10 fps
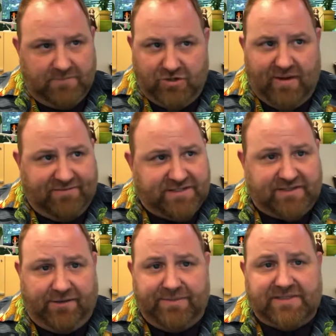You have a
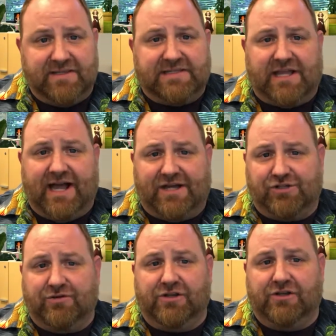syllabus in this
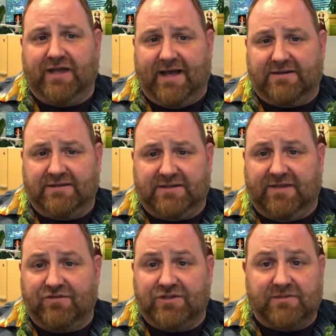class you can look at to
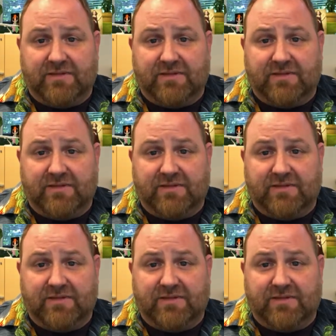give you some